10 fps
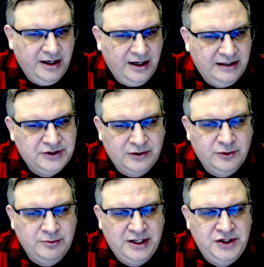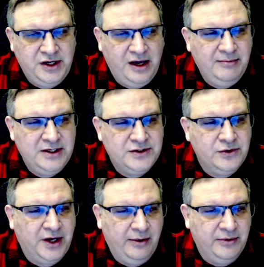I've checked with my GM. He's
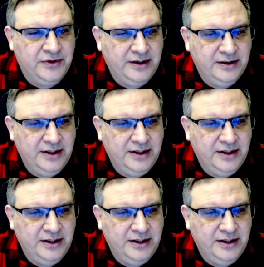okay with it.